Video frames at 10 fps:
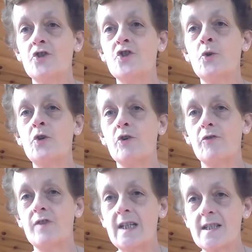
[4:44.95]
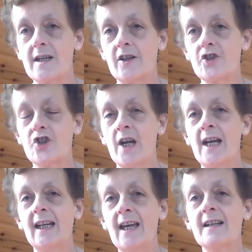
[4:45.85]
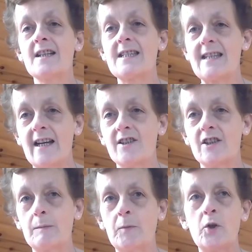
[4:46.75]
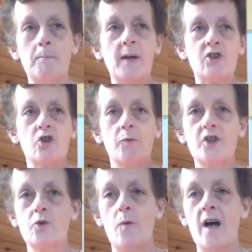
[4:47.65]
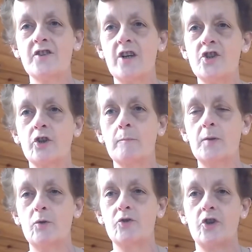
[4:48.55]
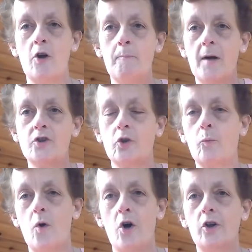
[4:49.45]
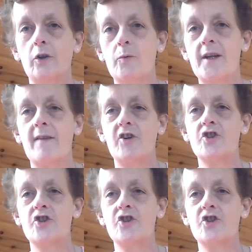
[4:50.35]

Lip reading: do your research, get excited, put a picture of what you want on your computer, up on your wall, whatever.